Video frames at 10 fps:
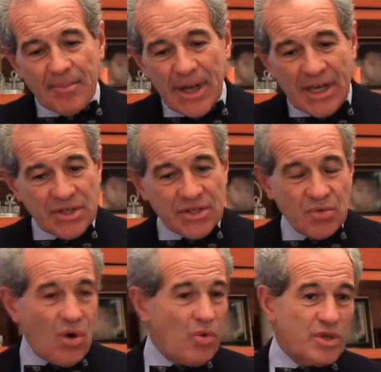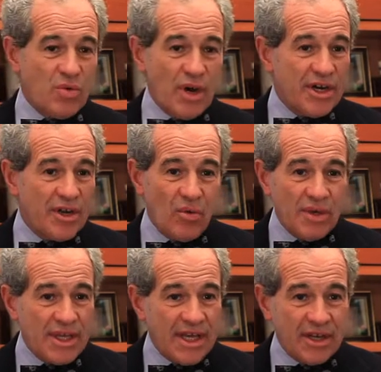Patients will always want to know
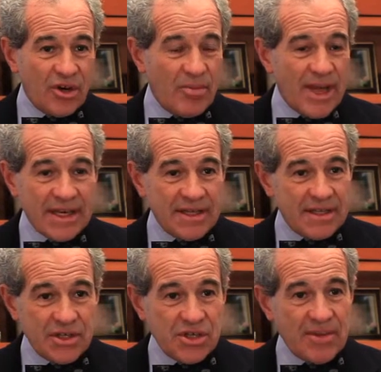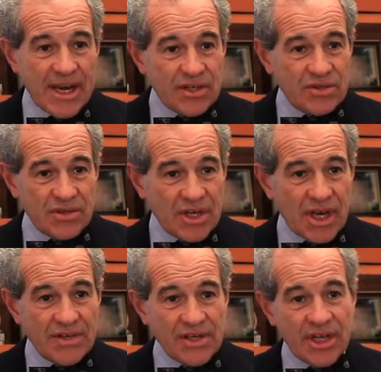when they can go back to the gym and exercise.